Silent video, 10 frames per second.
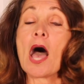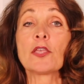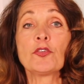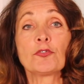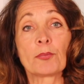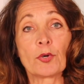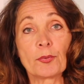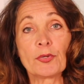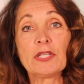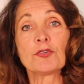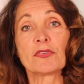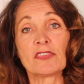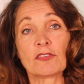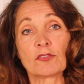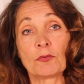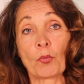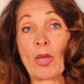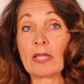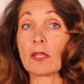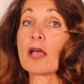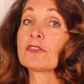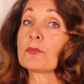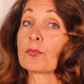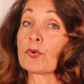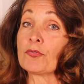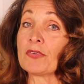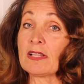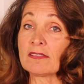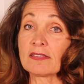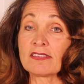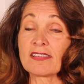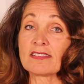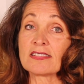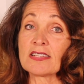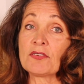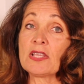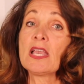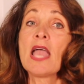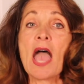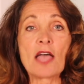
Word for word: I use berberine to assist in weight loss, improve insulin sensitivity,